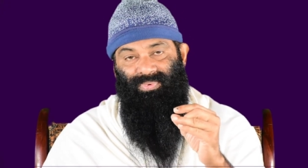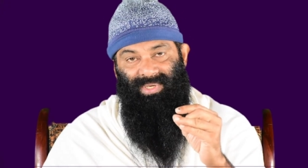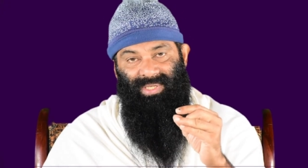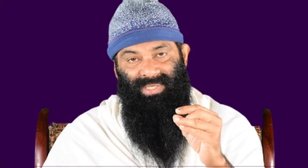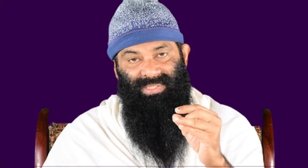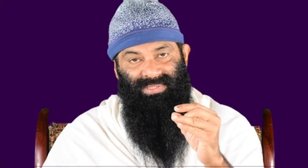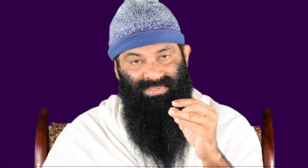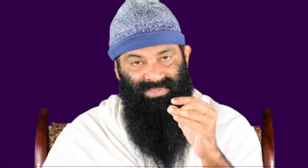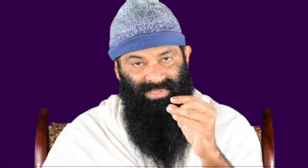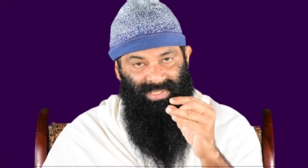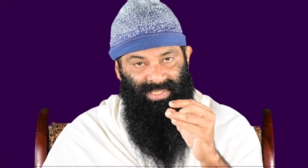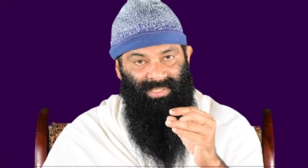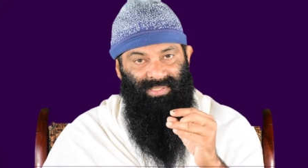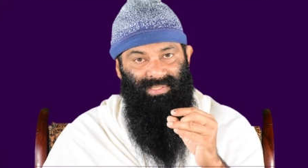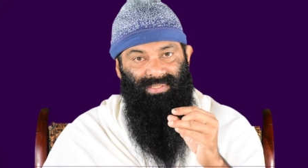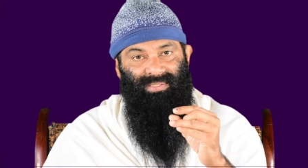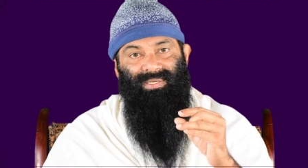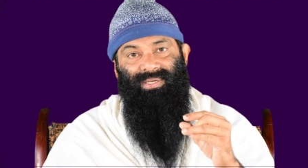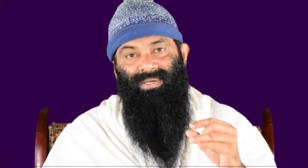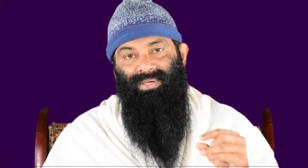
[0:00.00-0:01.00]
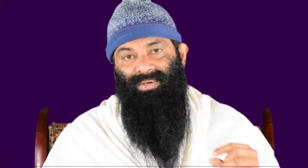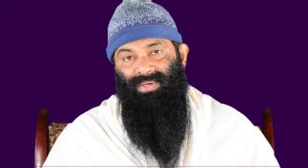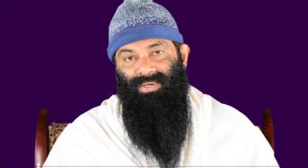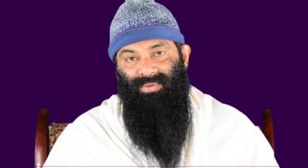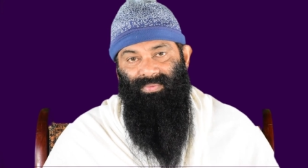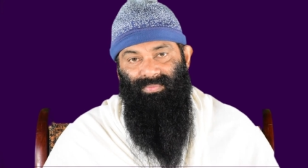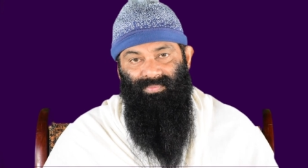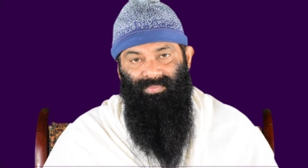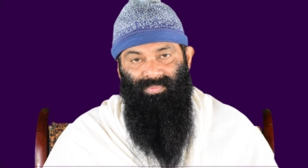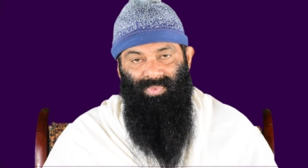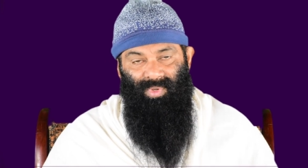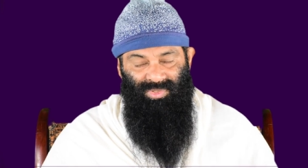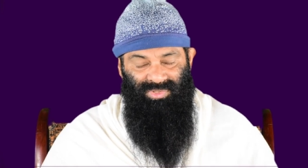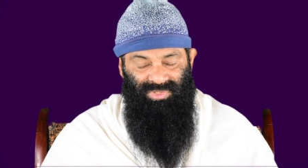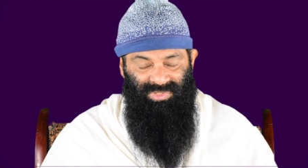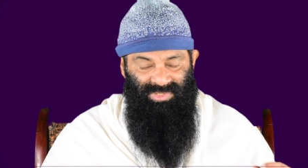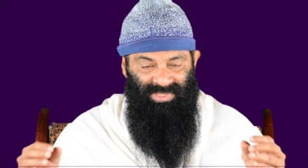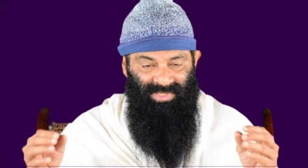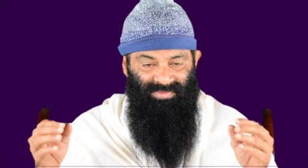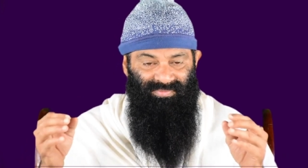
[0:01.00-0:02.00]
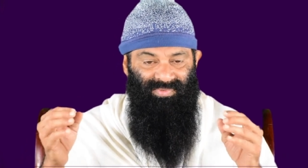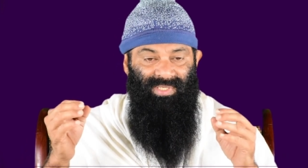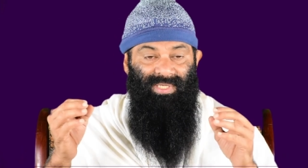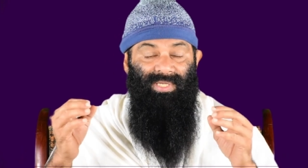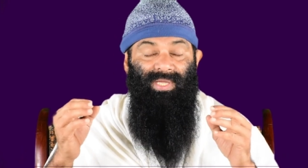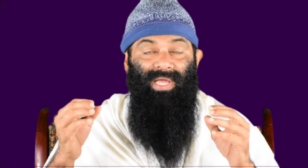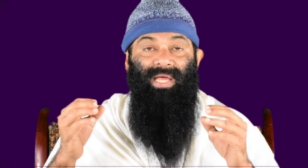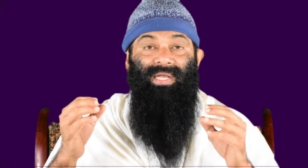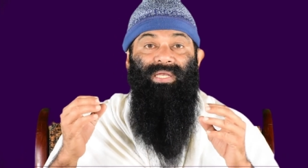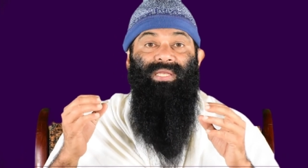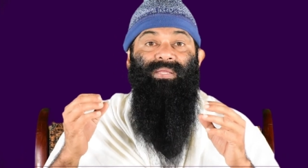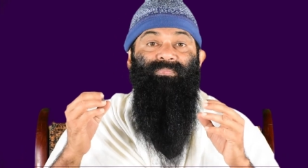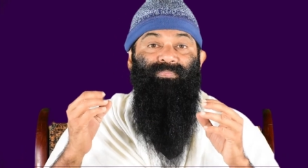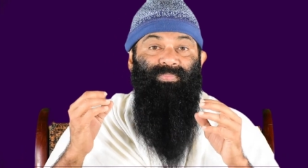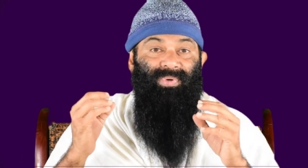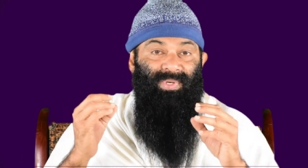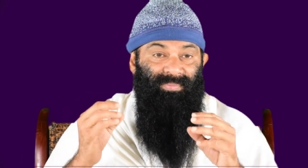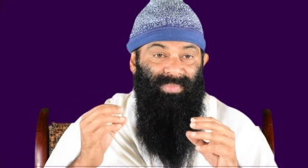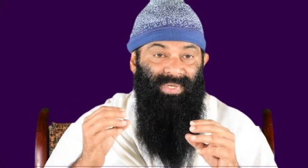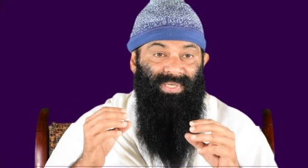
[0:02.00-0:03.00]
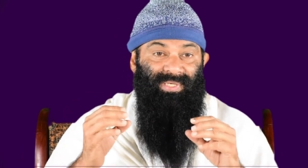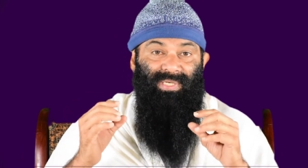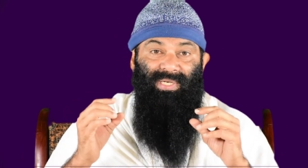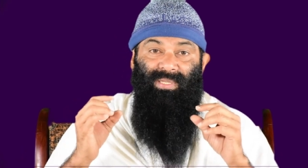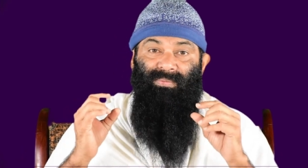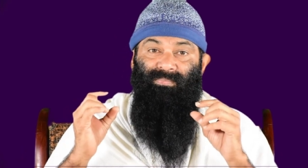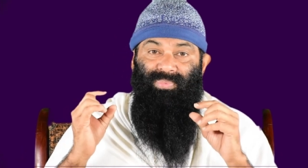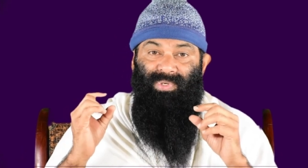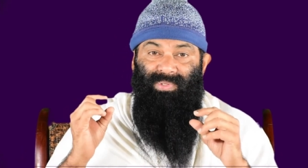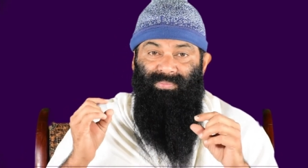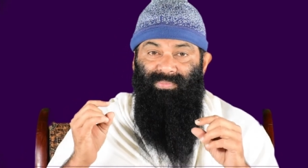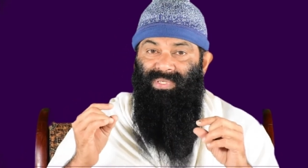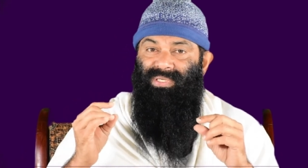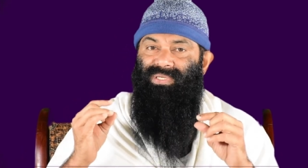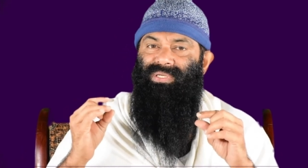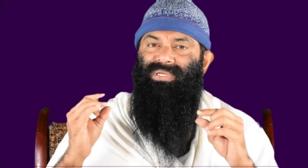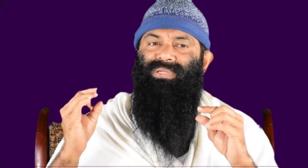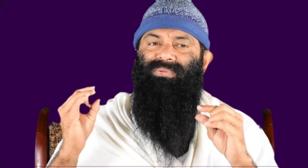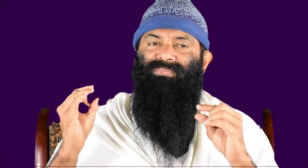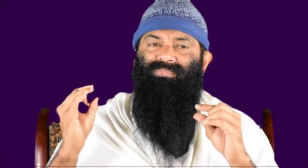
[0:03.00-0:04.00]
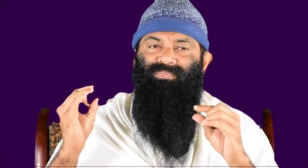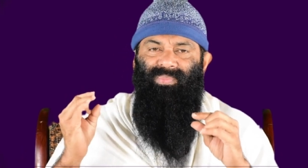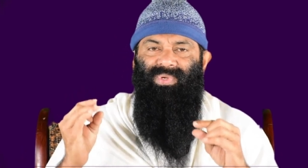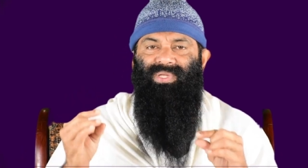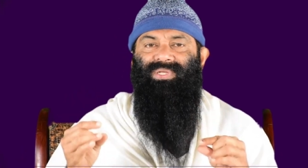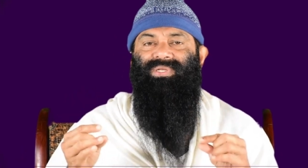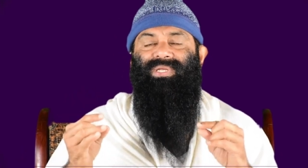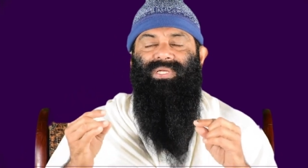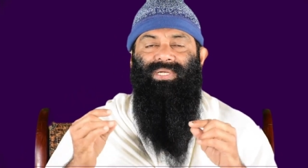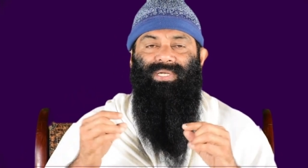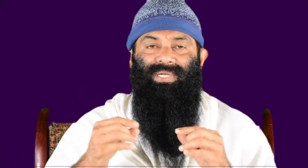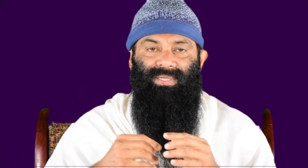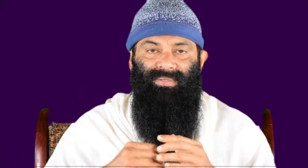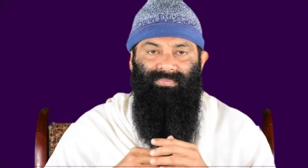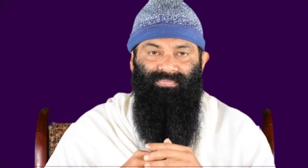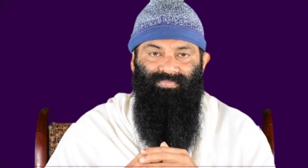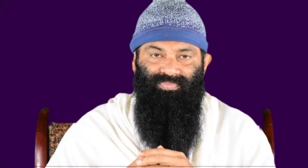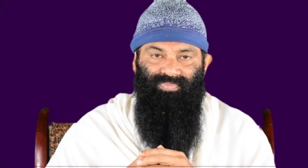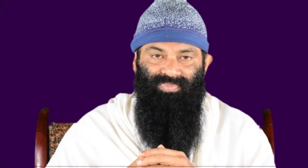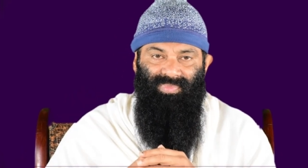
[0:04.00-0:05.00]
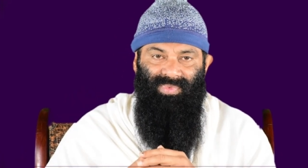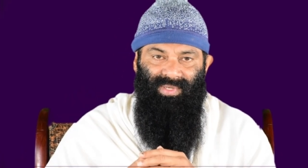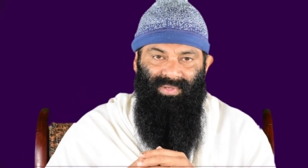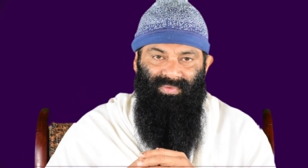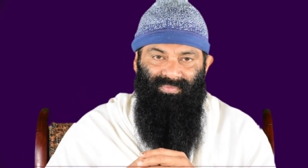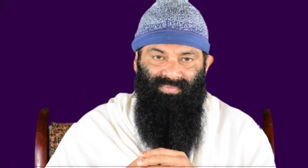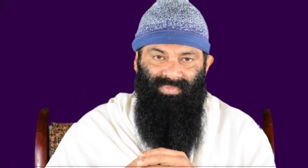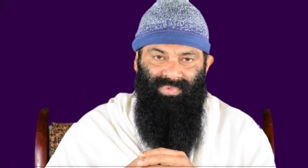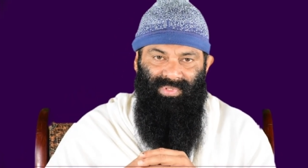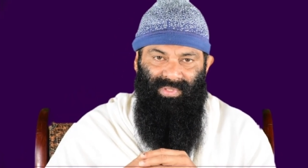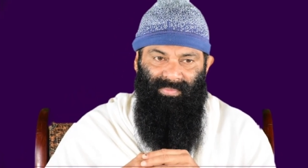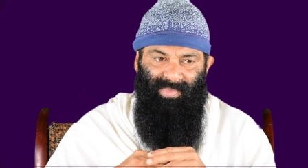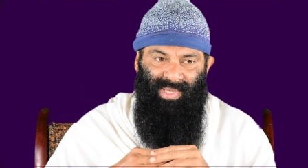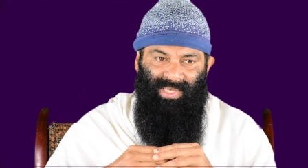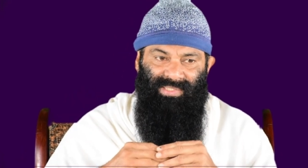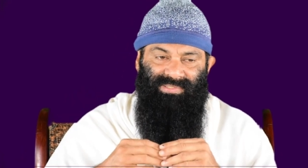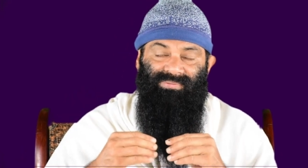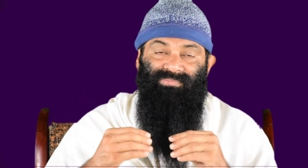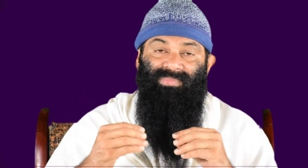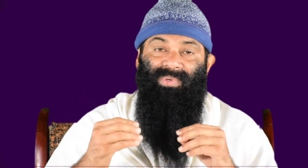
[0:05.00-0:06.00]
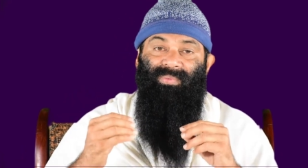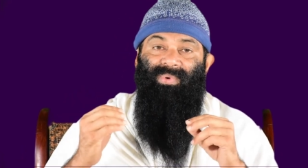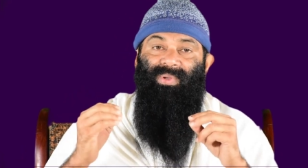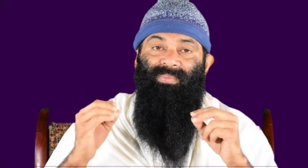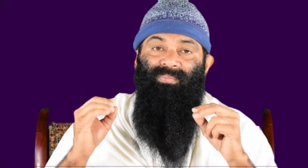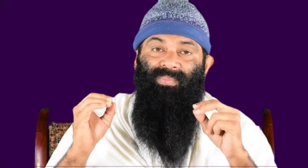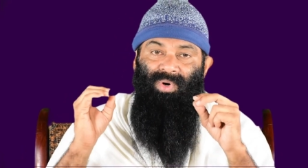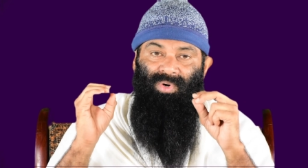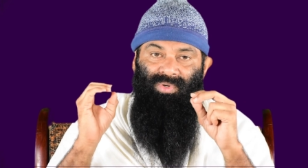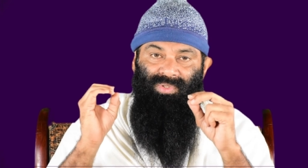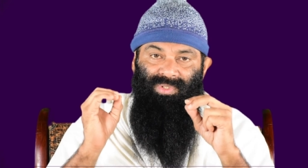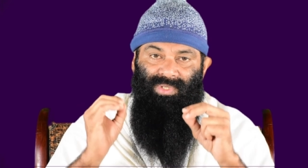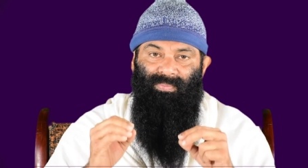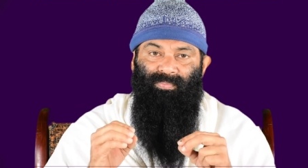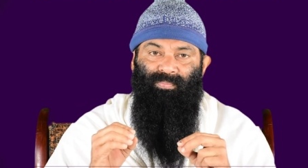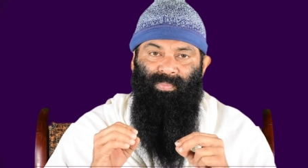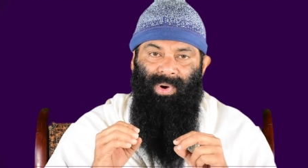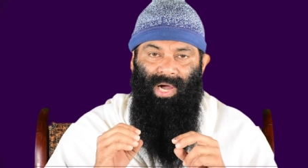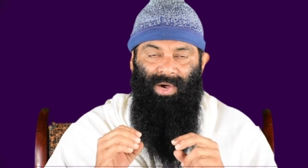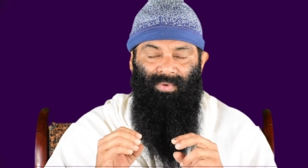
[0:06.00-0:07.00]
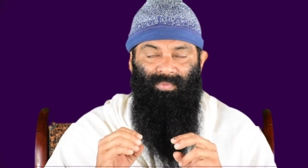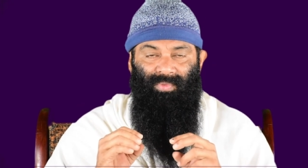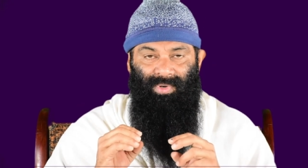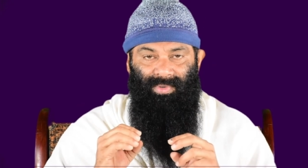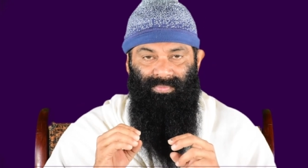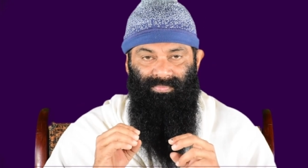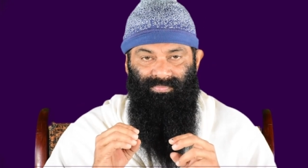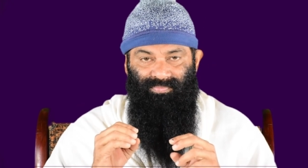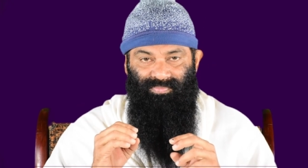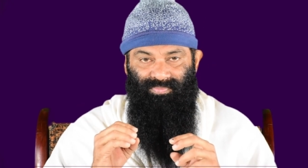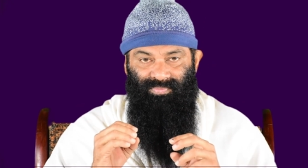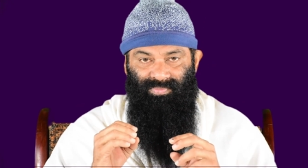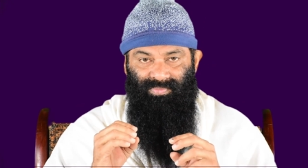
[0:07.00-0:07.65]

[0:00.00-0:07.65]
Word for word: Please take it positively and implement it. Implement it immediately with the maximum amount of power.